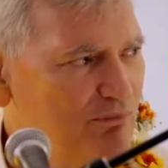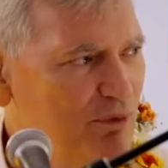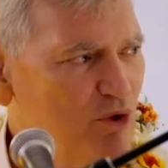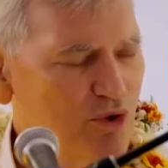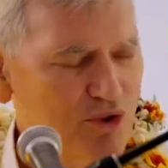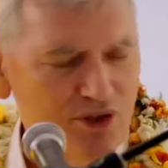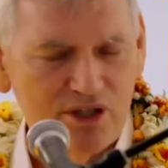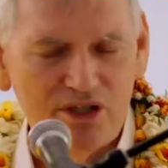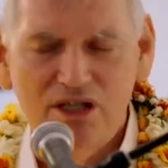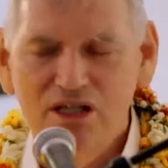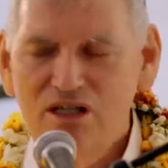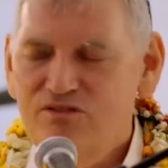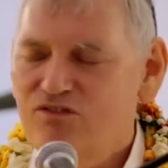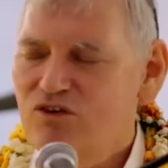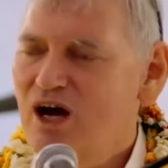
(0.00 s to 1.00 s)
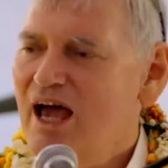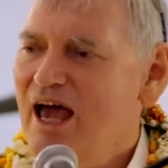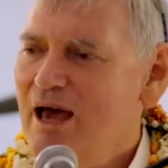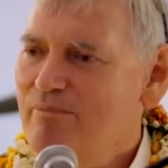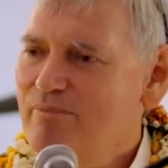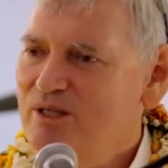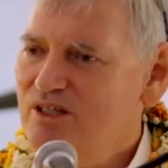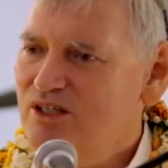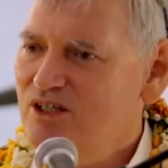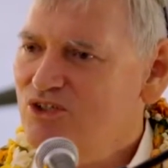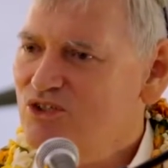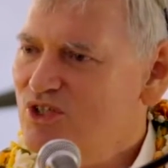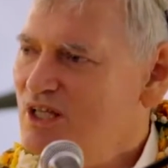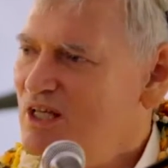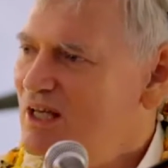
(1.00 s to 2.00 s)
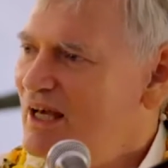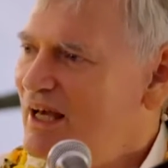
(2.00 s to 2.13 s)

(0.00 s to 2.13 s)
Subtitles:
both the need for happiness